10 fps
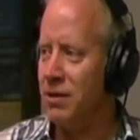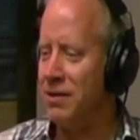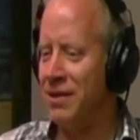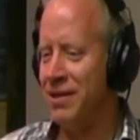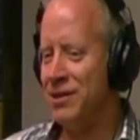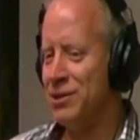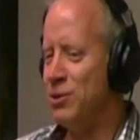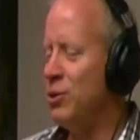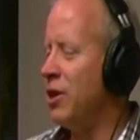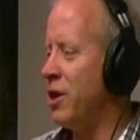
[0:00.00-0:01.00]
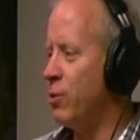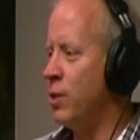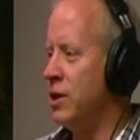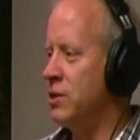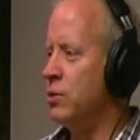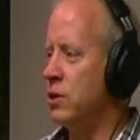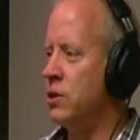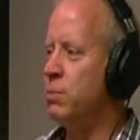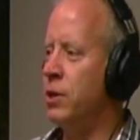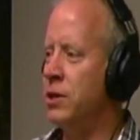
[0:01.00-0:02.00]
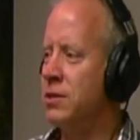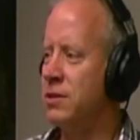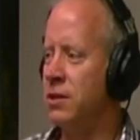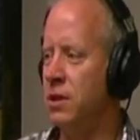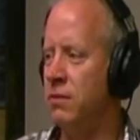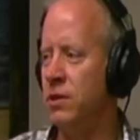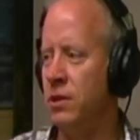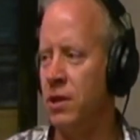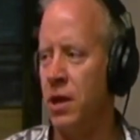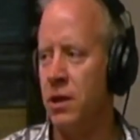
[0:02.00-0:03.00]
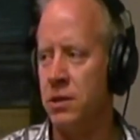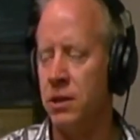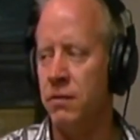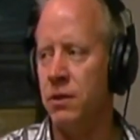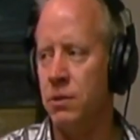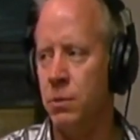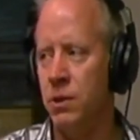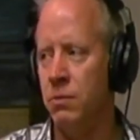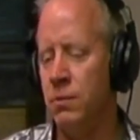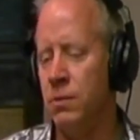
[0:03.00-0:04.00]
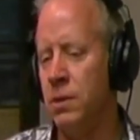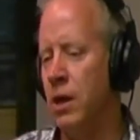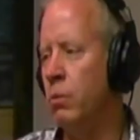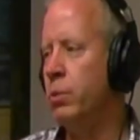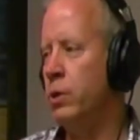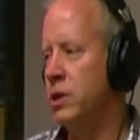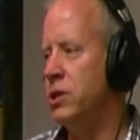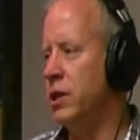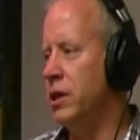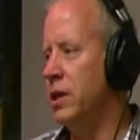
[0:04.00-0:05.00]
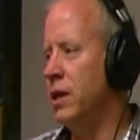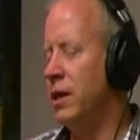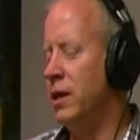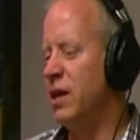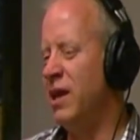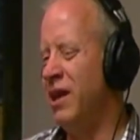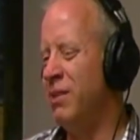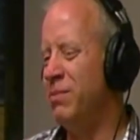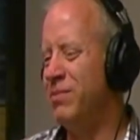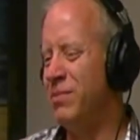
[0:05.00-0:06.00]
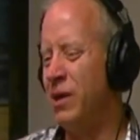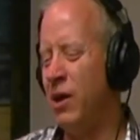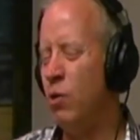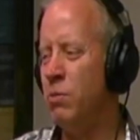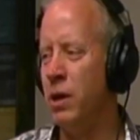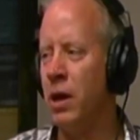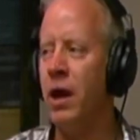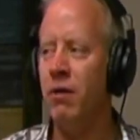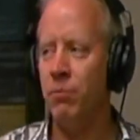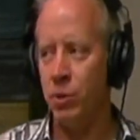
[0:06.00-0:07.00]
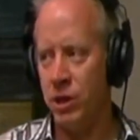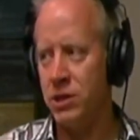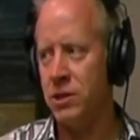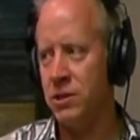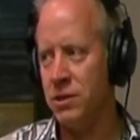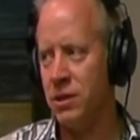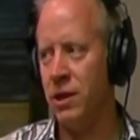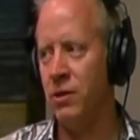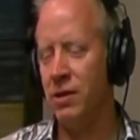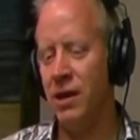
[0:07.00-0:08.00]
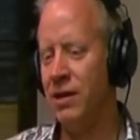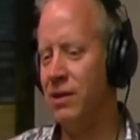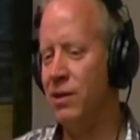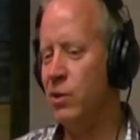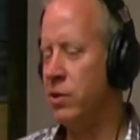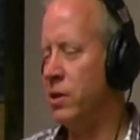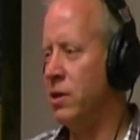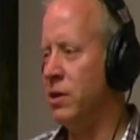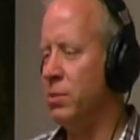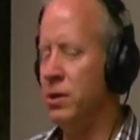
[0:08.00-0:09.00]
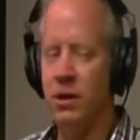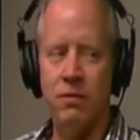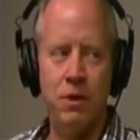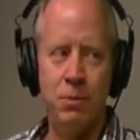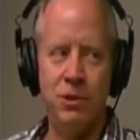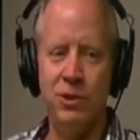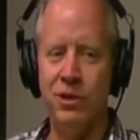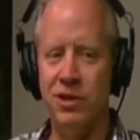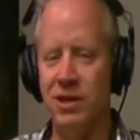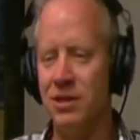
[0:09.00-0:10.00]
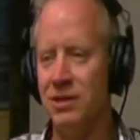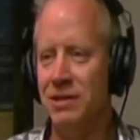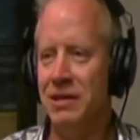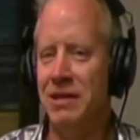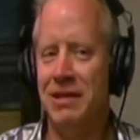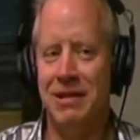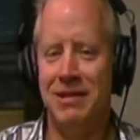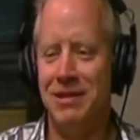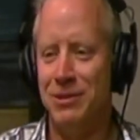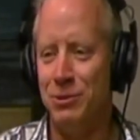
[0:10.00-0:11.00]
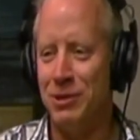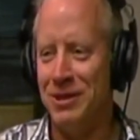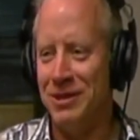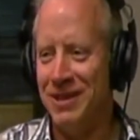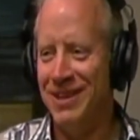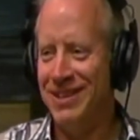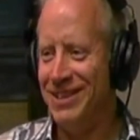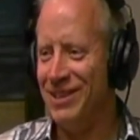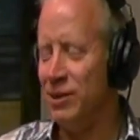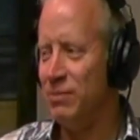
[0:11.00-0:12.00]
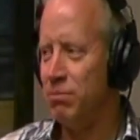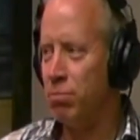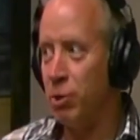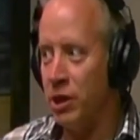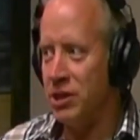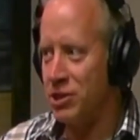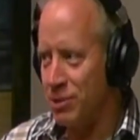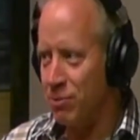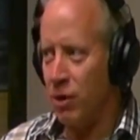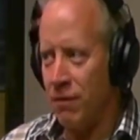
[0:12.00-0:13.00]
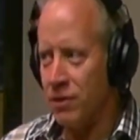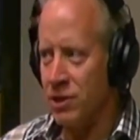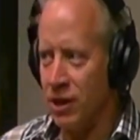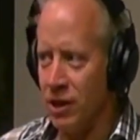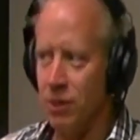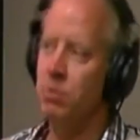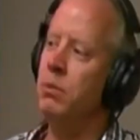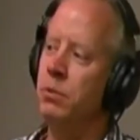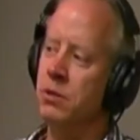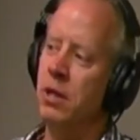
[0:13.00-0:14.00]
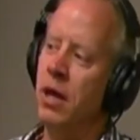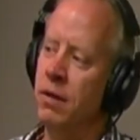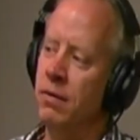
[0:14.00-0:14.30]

there's a whole lot of ways to express the gifting that God has given to me without preaching. And I hope my life preaches, and I know that I'll get plenty of opportunity to preach, prophesy into people's lives.